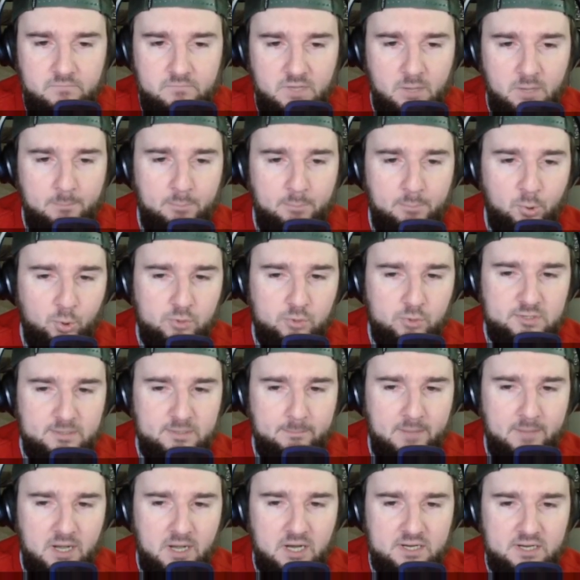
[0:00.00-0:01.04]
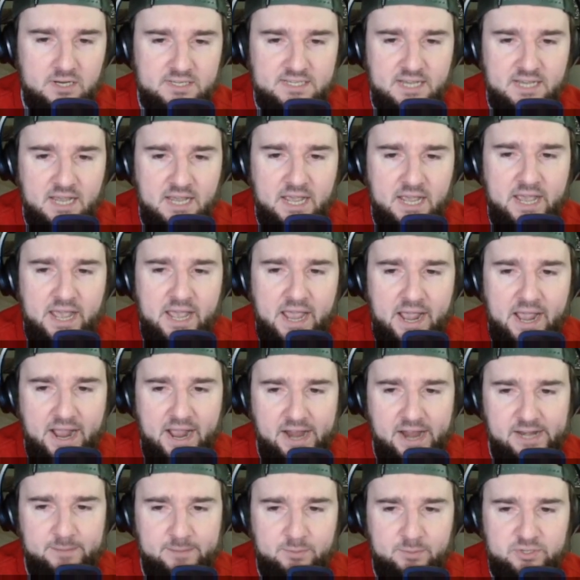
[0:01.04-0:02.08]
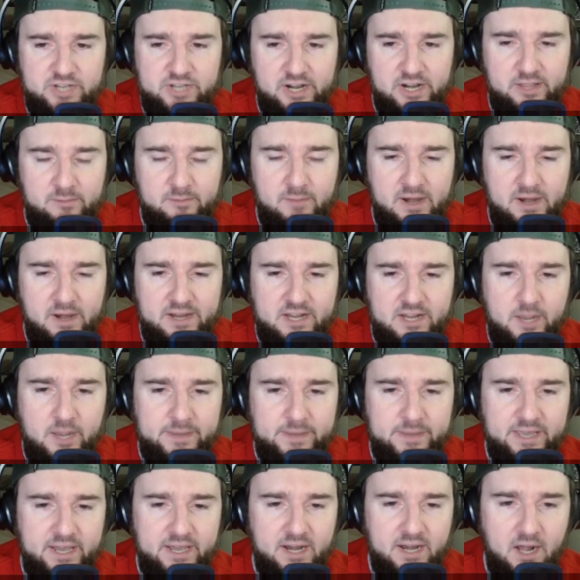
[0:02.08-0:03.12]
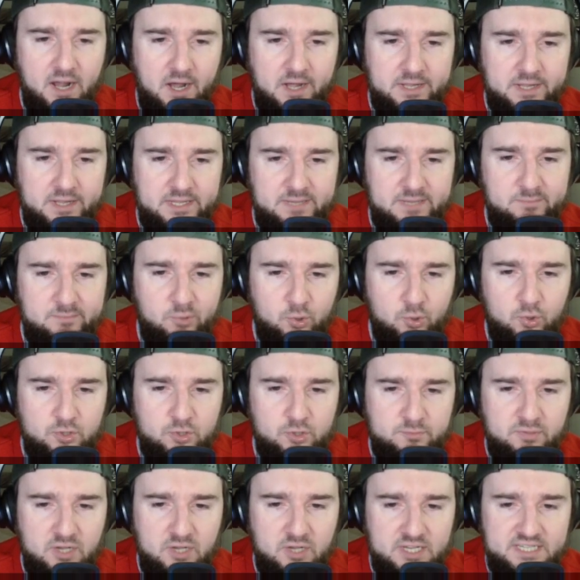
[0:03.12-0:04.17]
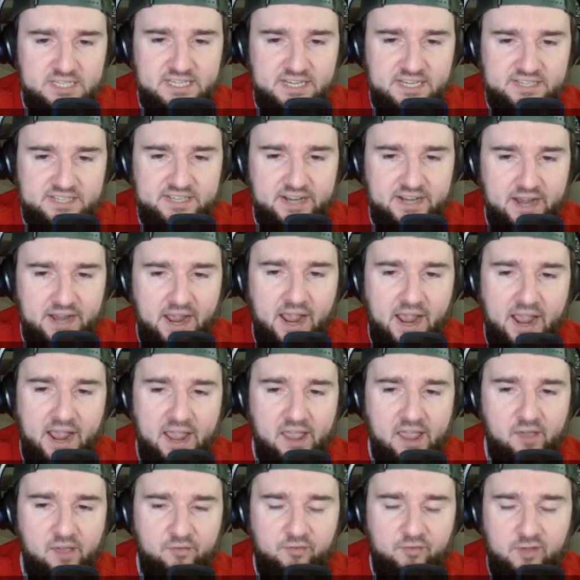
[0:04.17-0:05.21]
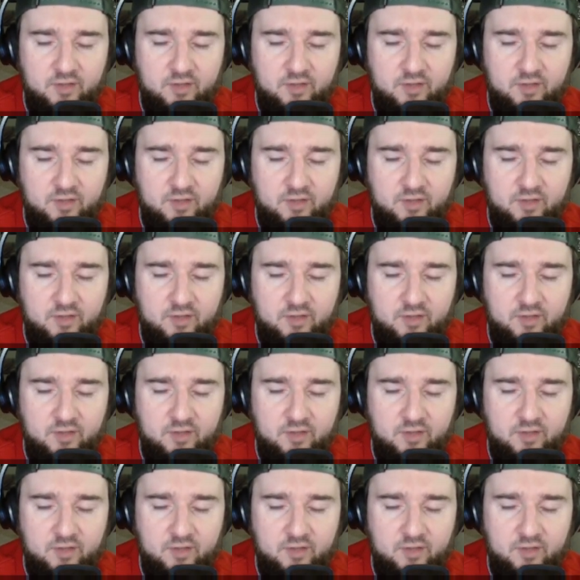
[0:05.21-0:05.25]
Bulls and Bucks, 80% of the money coming in on the Bulls plus 6.5